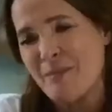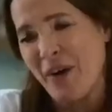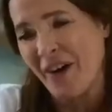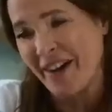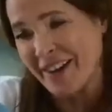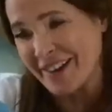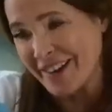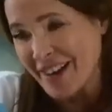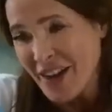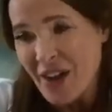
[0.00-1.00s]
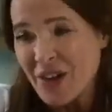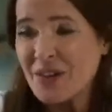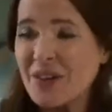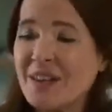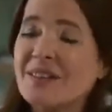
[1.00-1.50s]
Come on.
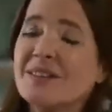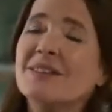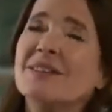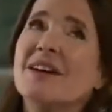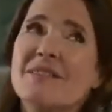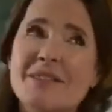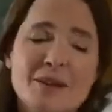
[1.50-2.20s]
You're gonna love